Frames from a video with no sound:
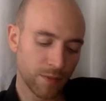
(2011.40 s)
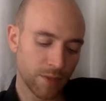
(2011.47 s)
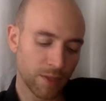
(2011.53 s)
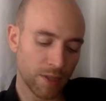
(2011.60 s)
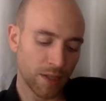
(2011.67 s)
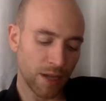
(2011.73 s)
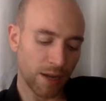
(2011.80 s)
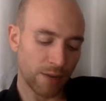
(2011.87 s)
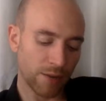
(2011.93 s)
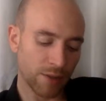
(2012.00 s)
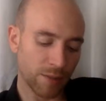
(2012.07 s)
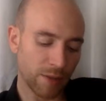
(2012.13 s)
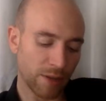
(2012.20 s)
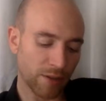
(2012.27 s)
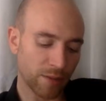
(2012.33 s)
And now it's
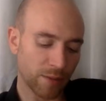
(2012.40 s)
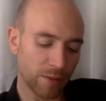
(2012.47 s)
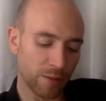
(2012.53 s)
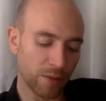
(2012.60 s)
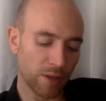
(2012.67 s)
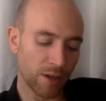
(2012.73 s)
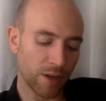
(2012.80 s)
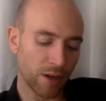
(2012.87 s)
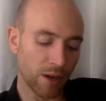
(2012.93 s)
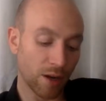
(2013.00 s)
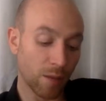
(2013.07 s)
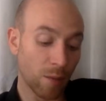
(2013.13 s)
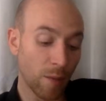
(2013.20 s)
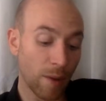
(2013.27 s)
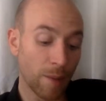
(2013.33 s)
about to be winter, and
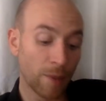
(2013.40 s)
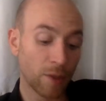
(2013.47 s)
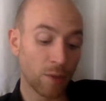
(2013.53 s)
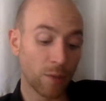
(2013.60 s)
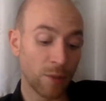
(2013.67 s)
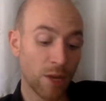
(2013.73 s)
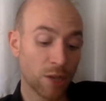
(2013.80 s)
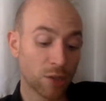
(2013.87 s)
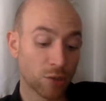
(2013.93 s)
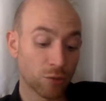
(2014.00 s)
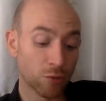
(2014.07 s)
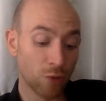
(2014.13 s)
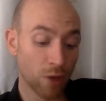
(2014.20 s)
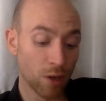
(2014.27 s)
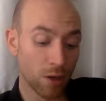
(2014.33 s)
I'm about to be
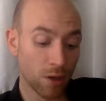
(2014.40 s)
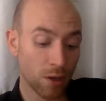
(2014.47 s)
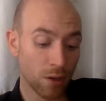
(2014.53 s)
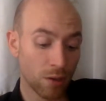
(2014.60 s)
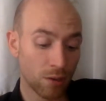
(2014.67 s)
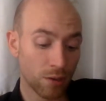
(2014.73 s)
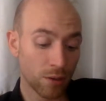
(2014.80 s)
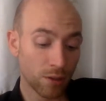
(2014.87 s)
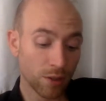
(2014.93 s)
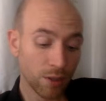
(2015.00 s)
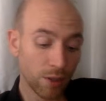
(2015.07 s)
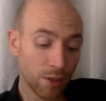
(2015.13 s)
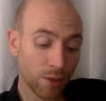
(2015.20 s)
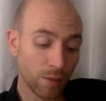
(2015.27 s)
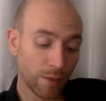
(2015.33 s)
screwed.
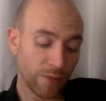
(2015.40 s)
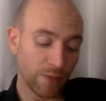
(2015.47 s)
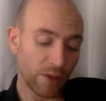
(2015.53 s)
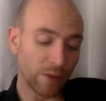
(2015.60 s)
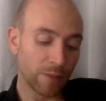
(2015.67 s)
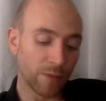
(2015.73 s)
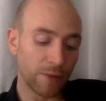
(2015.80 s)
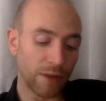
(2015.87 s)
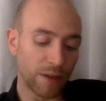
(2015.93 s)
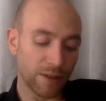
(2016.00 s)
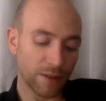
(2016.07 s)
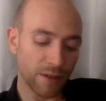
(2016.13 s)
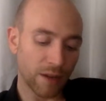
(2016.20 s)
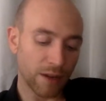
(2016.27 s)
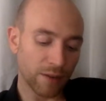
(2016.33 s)
We've got to move out
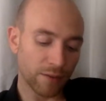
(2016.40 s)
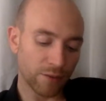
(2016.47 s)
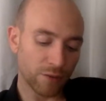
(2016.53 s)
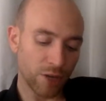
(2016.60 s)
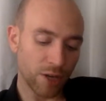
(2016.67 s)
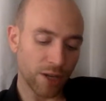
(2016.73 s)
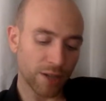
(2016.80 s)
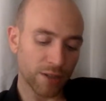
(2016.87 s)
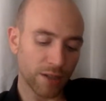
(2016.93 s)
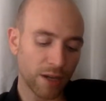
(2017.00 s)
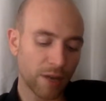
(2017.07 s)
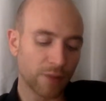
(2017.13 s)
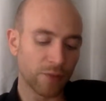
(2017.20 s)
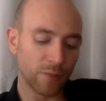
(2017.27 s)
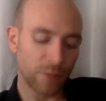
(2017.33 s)

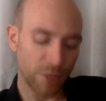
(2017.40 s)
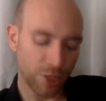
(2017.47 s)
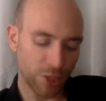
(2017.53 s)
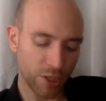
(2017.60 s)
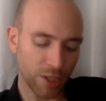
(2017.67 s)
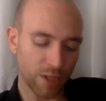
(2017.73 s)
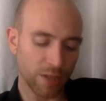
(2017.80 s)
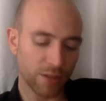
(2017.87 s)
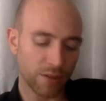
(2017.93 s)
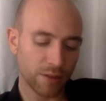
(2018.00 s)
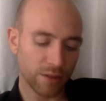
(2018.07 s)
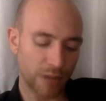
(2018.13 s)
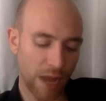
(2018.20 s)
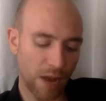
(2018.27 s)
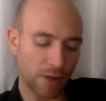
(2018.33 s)
of Michigan
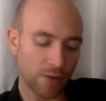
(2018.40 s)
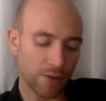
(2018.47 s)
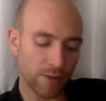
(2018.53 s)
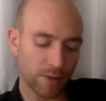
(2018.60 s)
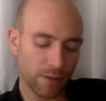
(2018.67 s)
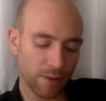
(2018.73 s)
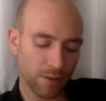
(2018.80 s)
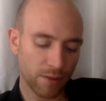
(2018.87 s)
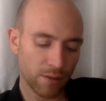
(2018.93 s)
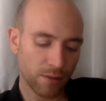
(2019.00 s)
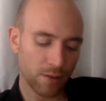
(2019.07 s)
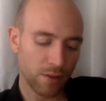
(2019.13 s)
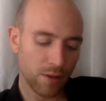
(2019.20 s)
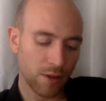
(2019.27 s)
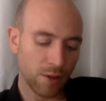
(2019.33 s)
south.
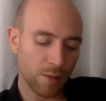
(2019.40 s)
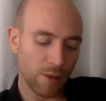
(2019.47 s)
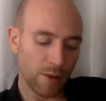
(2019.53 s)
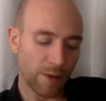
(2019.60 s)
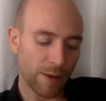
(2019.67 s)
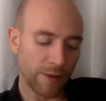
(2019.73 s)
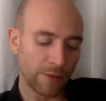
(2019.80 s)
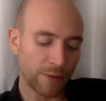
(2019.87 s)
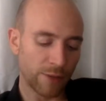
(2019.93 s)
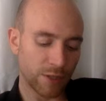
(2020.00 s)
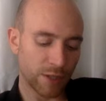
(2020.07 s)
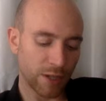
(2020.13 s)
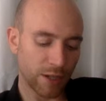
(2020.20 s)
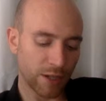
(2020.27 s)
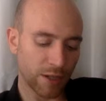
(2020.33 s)
My wife
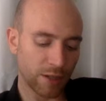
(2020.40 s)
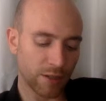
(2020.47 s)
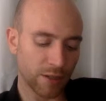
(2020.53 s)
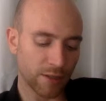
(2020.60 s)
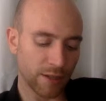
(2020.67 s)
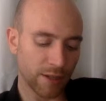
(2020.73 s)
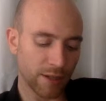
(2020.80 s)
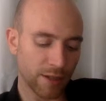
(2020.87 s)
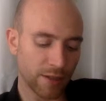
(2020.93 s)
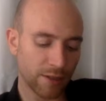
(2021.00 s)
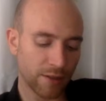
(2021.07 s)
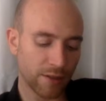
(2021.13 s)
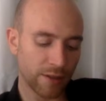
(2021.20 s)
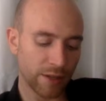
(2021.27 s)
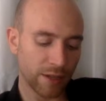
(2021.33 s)
is like
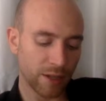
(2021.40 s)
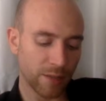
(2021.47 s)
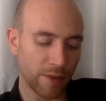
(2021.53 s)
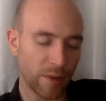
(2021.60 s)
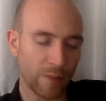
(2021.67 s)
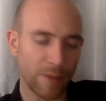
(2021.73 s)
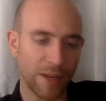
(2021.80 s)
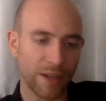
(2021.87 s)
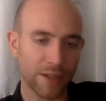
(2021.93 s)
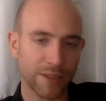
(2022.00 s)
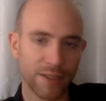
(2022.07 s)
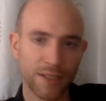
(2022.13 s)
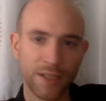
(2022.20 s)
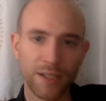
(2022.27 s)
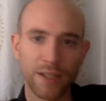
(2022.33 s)
thinking about
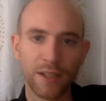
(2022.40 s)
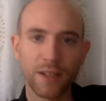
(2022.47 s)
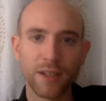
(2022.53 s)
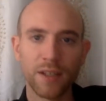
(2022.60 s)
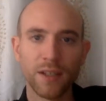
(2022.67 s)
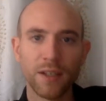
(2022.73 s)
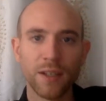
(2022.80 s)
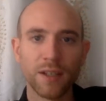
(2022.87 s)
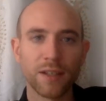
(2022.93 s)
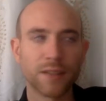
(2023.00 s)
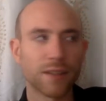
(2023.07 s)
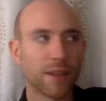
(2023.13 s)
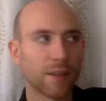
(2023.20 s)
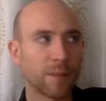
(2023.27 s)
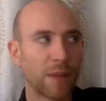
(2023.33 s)
Manistee. It's
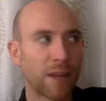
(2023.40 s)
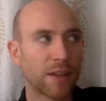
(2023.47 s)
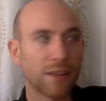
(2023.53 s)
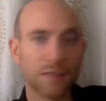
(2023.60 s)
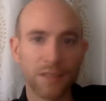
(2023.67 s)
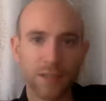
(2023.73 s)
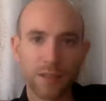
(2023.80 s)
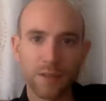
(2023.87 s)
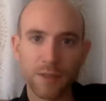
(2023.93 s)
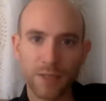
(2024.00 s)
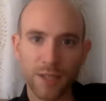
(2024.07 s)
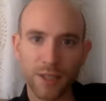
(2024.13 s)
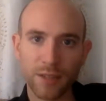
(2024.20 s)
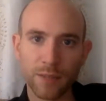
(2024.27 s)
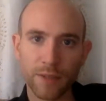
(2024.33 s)
like Manistee was
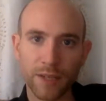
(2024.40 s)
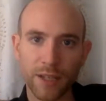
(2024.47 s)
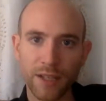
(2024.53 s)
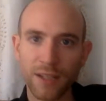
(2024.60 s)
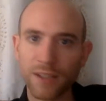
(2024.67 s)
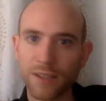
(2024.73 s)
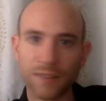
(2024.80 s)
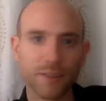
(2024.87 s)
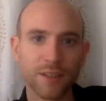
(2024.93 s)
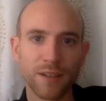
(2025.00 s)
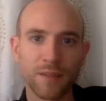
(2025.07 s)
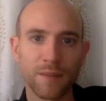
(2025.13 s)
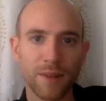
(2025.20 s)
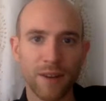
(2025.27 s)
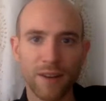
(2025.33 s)
at the beginning of
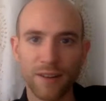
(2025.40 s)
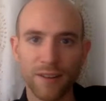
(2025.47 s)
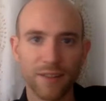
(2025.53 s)
summer.